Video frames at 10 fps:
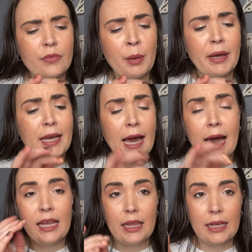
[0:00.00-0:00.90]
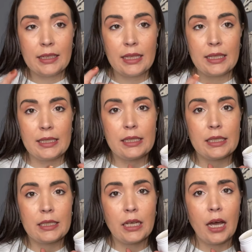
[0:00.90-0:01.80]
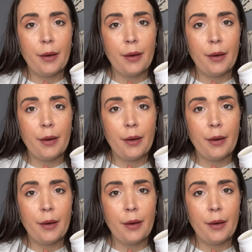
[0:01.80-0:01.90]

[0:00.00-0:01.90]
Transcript: but yeah, I liked this uh,